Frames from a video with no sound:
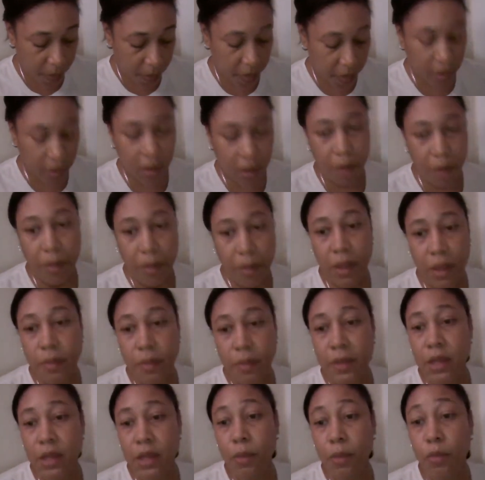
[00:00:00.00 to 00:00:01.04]
There may be
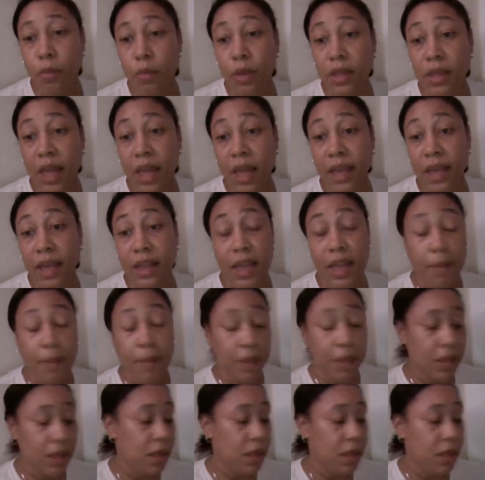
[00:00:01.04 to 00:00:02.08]
some more
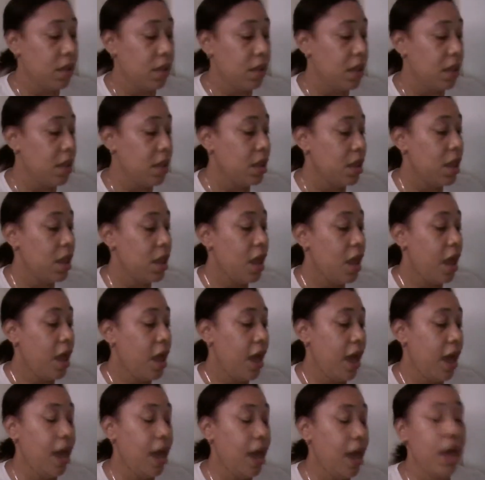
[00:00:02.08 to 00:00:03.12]
dynamics to this,
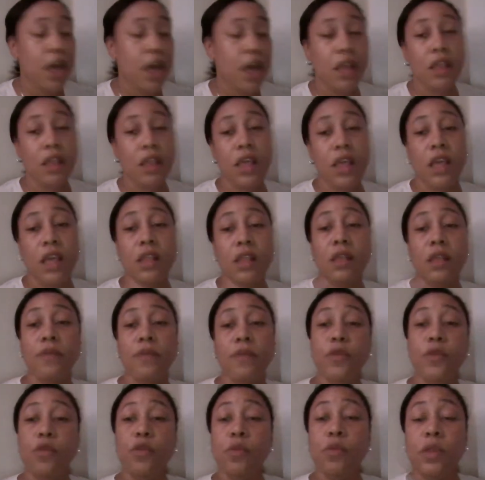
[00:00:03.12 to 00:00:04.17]
and the
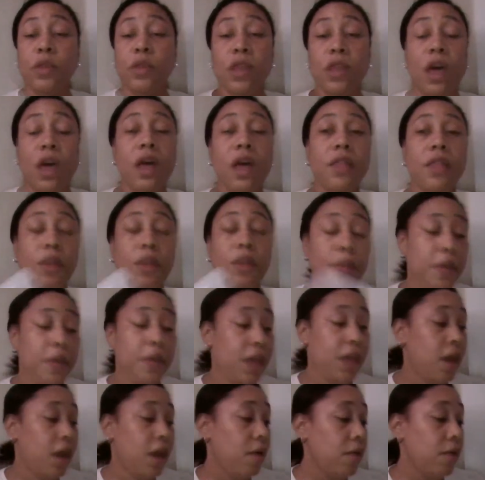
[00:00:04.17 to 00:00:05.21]
interview with the other
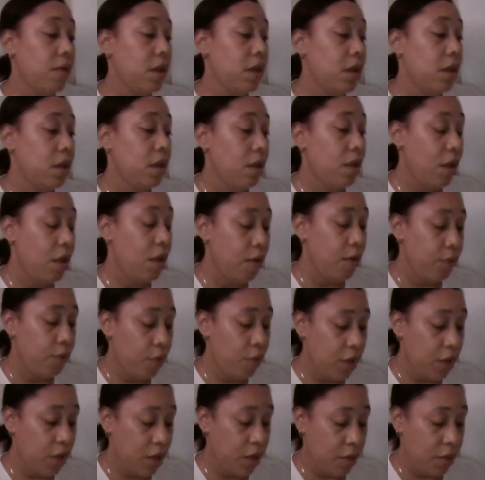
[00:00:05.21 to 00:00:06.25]
parent of
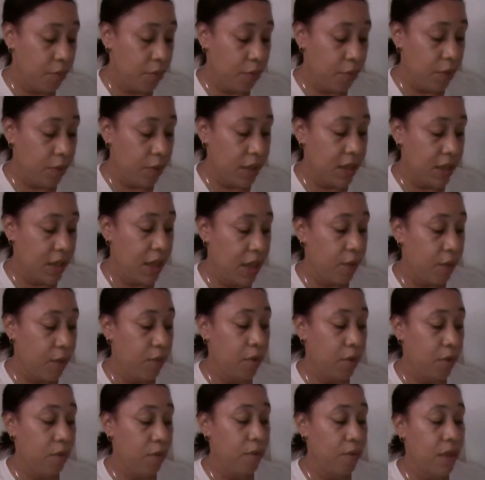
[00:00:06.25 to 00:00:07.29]
one of the boys that
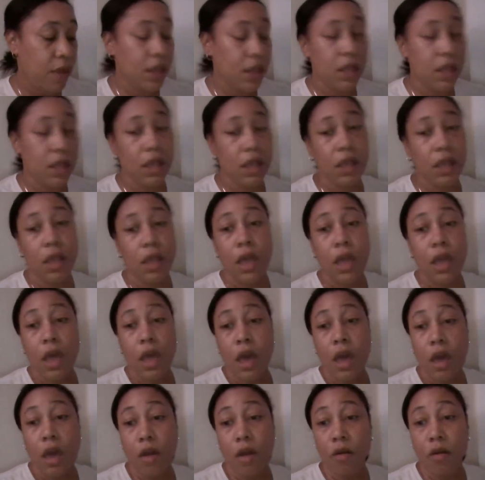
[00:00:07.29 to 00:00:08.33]
were arrested,
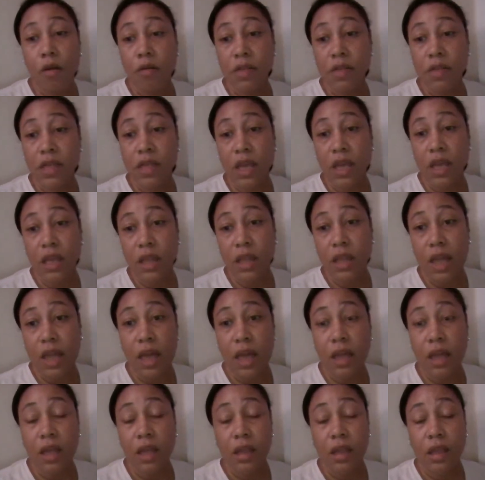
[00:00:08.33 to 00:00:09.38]
and her take
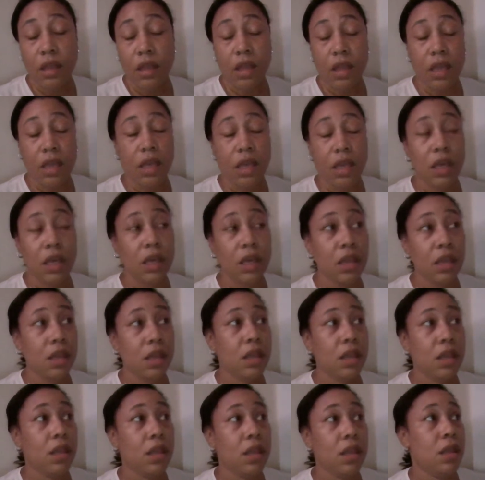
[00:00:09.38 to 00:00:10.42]
that the
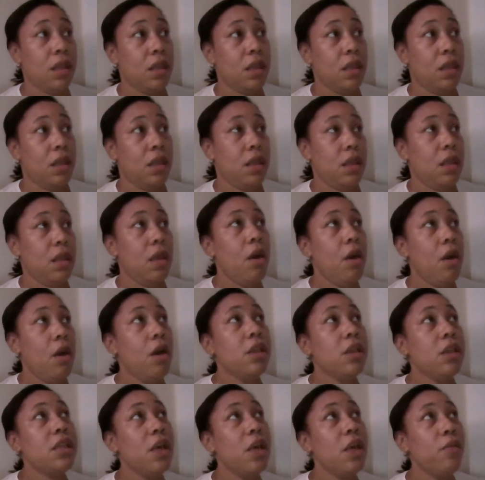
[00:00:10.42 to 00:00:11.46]
kids, her
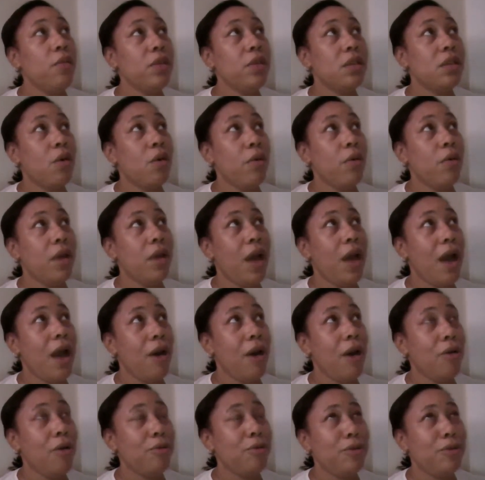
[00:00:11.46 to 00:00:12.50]
son was going
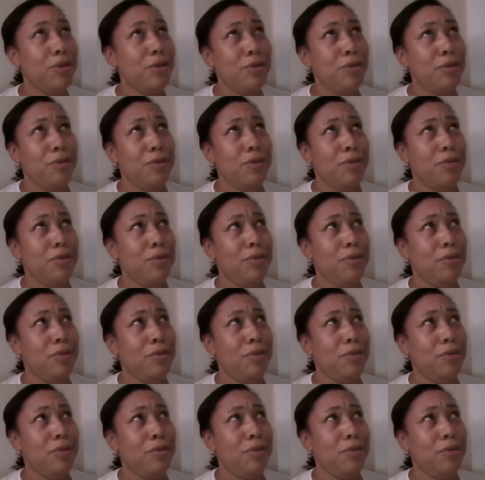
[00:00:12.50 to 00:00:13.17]
out to